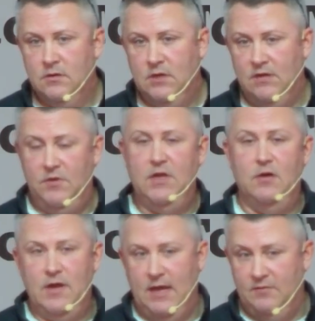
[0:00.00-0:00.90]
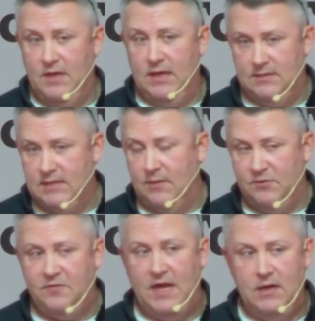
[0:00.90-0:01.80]
If you don't have that, it's time to
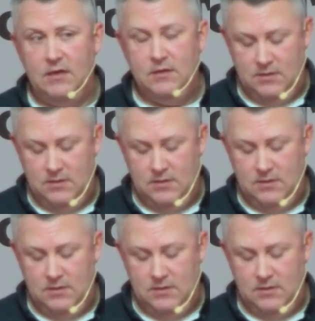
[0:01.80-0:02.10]
find it.